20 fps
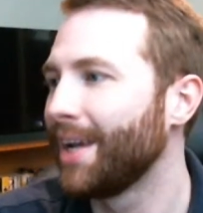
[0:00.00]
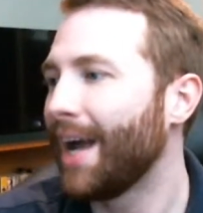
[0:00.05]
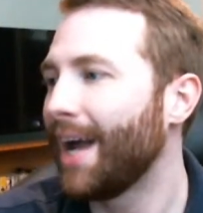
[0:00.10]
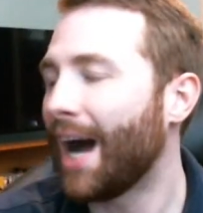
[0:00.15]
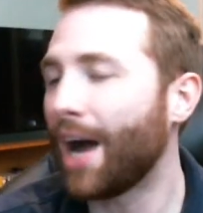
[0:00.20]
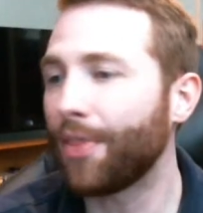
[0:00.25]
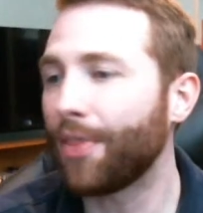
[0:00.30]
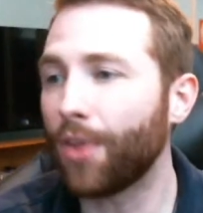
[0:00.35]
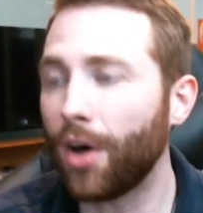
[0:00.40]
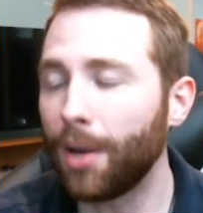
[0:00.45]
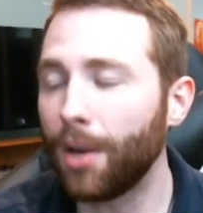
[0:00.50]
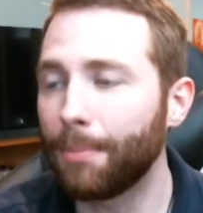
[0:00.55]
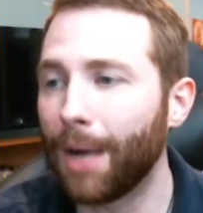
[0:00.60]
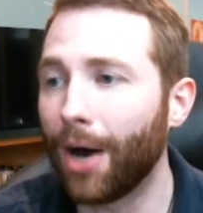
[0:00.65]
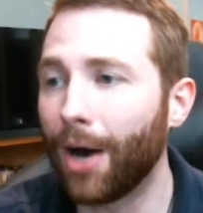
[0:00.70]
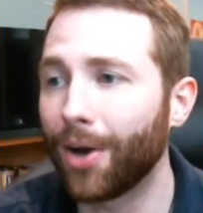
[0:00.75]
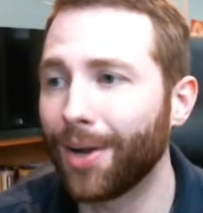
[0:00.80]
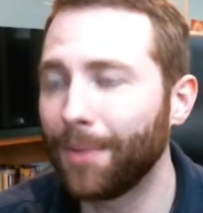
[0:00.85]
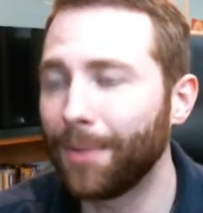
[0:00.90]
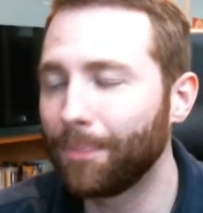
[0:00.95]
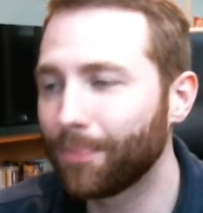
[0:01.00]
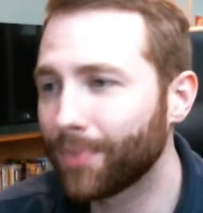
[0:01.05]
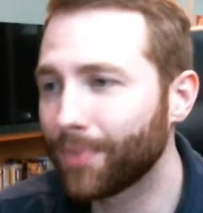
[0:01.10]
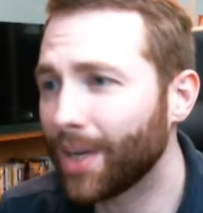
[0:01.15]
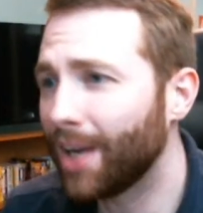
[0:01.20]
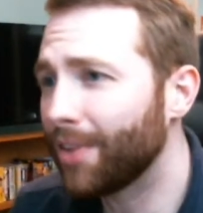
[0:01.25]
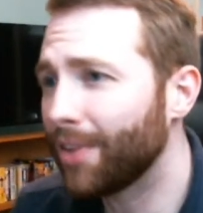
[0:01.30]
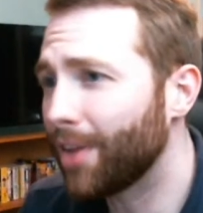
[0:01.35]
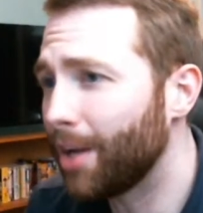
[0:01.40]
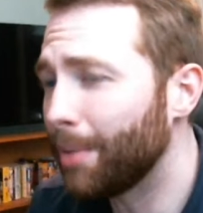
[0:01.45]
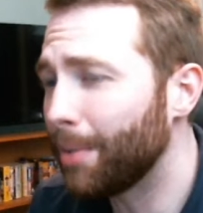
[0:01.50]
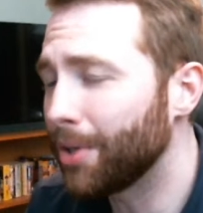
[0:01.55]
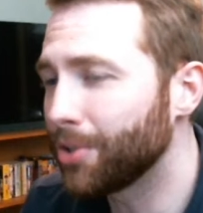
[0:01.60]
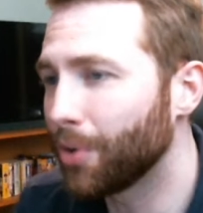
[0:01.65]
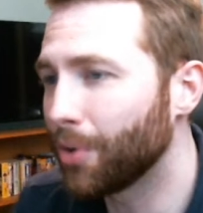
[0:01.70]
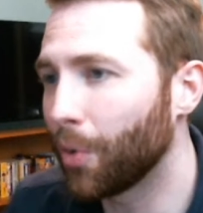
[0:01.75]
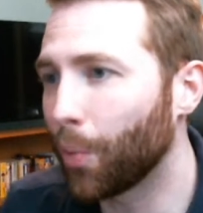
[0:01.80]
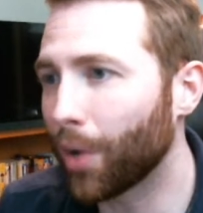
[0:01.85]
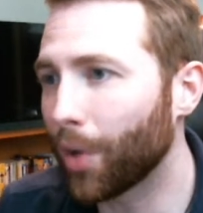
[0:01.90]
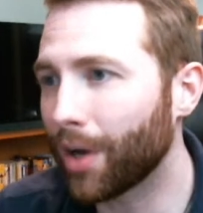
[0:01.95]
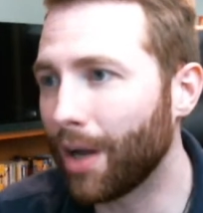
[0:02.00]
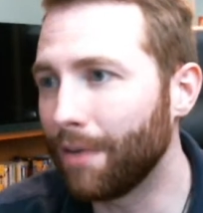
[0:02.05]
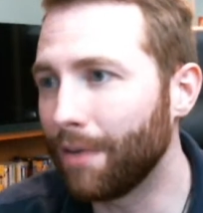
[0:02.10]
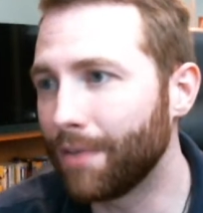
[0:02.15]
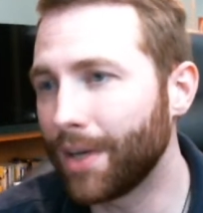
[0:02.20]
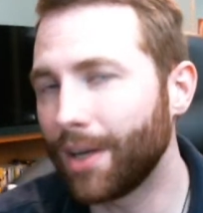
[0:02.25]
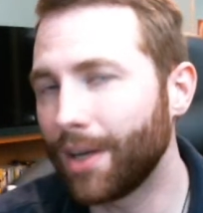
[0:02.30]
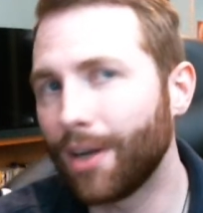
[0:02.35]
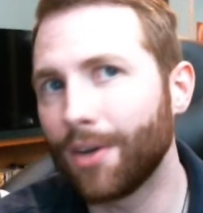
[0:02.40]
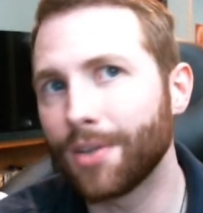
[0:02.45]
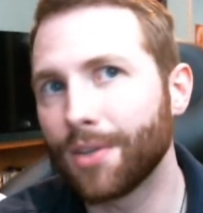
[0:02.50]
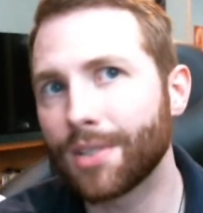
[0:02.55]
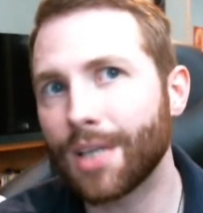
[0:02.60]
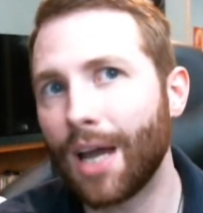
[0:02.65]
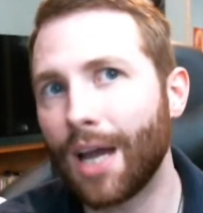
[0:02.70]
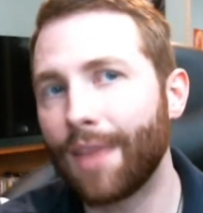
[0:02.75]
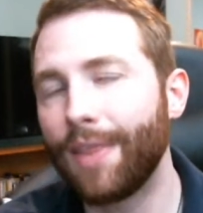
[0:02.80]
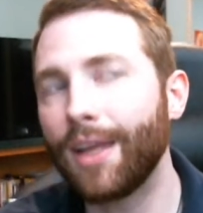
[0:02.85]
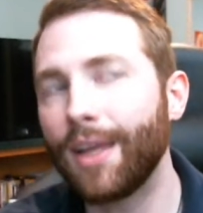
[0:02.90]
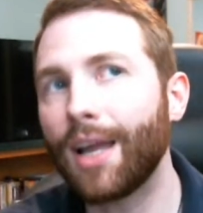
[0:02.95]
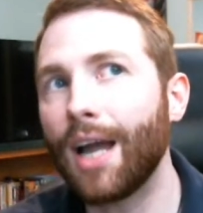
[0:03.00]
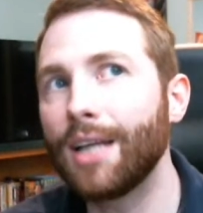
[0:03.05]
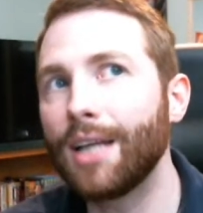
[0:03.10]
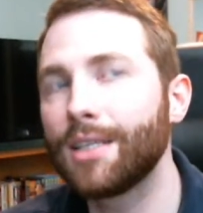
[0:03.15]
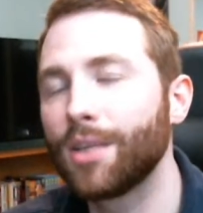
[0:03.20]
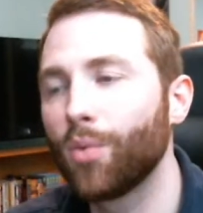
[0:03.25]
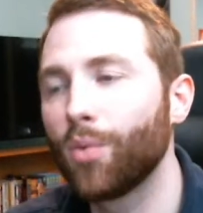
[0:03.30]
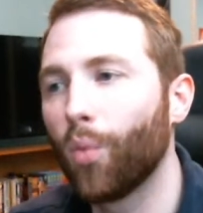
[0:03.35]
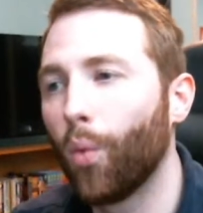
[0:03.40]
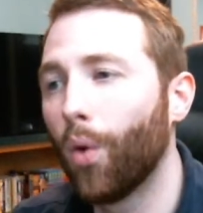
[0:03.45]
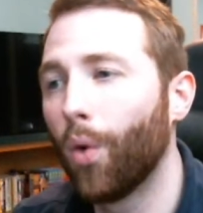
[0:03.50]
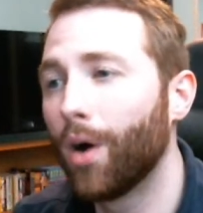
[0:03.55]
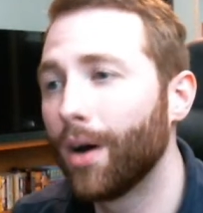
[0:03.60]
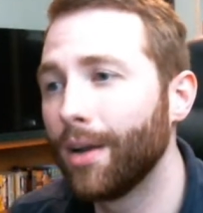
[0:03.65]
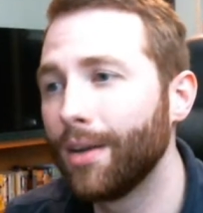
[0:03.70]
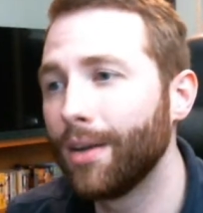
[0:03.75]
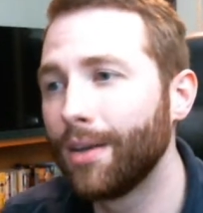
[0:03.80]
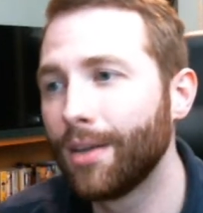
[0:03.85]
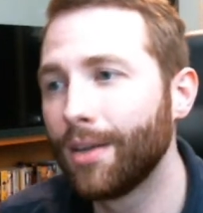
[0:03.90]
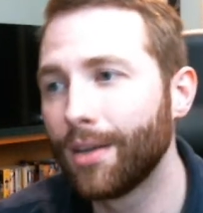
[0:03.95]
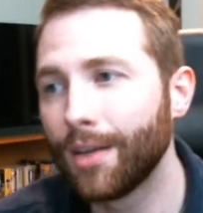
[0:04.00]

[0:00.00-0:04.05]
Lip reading: I thought about it. I thought about doing workout videos. I think I did one.